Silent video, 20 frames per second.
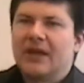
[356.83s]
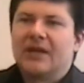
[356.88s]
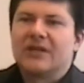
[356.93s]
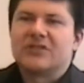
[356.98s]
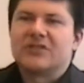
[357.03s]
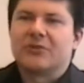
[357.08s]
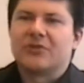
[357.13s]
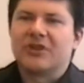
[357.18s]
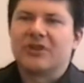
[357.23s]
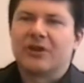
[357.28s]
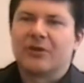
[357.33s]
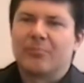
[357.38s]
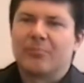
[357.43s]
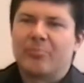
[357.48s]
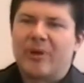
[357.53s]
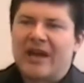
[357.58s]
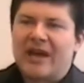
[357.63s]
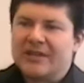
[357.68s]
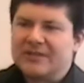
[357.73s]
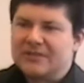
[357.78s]
So he
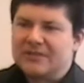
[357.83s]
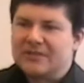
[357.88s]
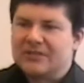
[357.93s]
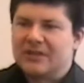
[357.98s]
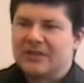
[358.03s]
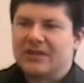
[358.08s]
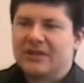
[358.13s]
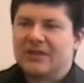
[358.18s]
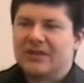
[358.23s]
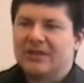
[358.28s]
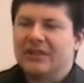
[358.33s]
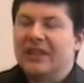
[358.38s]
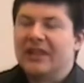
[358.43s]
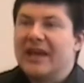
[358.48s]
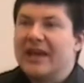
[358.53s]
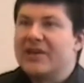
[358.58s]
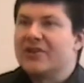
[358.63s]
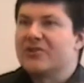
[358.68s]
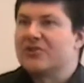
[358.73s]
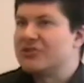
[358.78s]
combines uh,
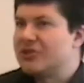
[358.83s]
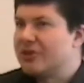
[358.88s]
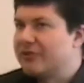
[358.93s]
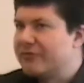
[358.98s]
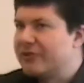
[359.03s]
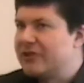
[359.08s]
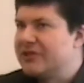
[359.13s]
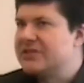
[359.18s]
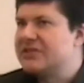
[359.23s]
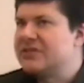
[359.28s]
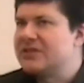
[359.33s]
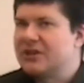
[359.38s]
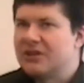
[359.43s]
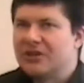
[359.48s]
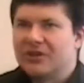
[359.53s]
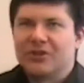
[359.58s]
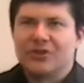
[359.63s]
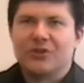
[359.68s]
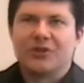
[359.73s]
layers of his, uh,